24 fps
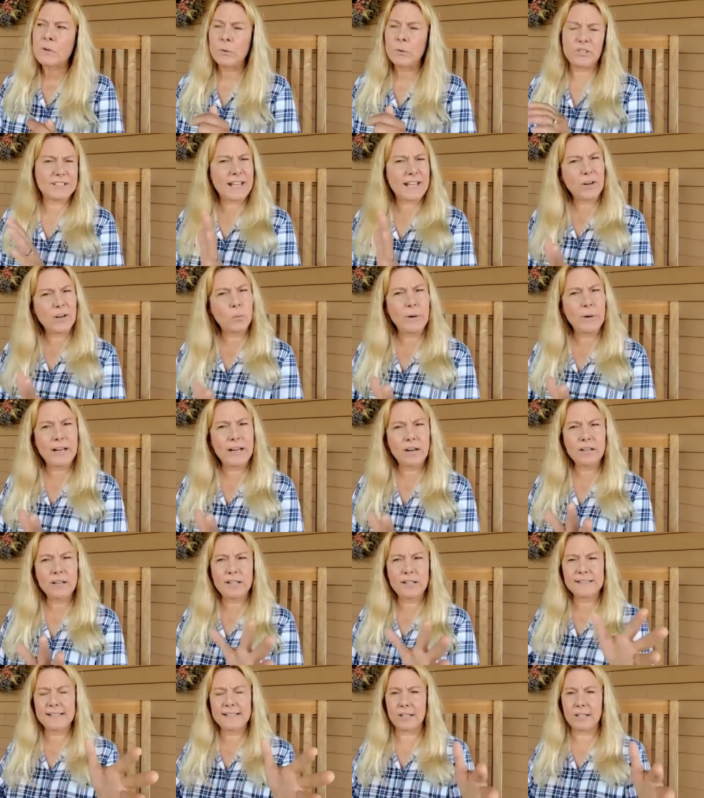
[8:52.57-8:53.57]
which is weird
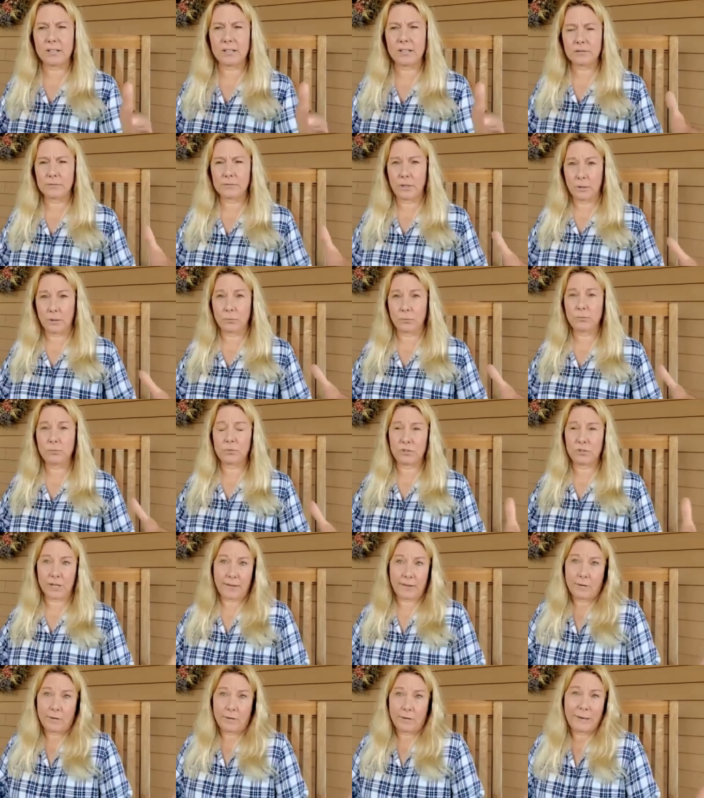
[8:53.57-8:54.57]
because they're, you know,
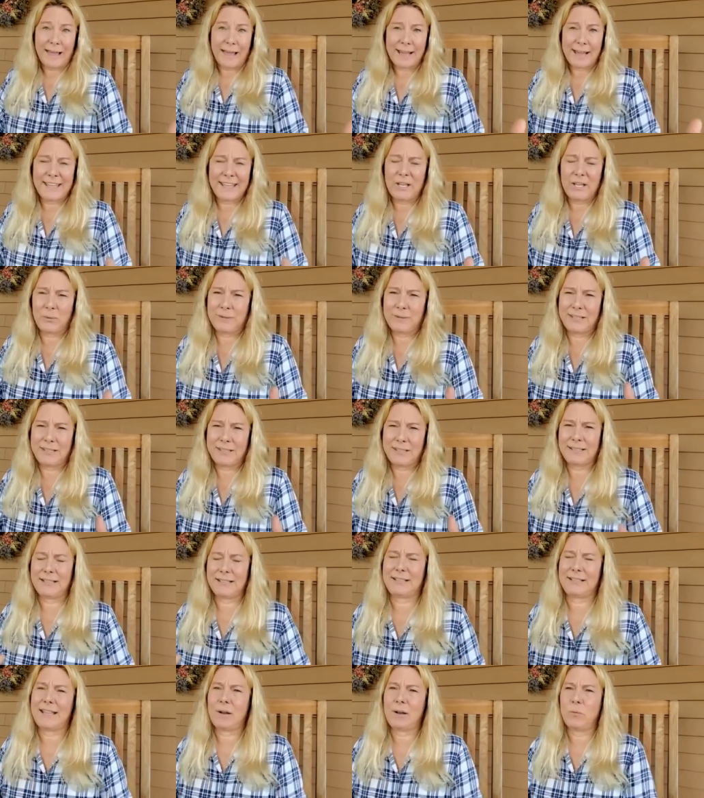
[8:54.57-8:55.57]
solid black. You would think
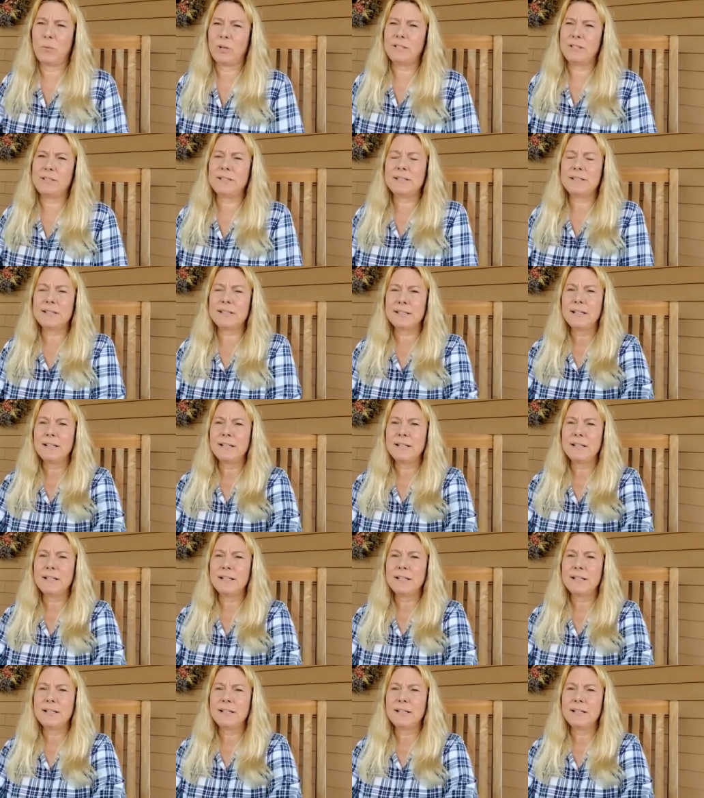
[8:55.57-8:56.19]
that they wouldn't,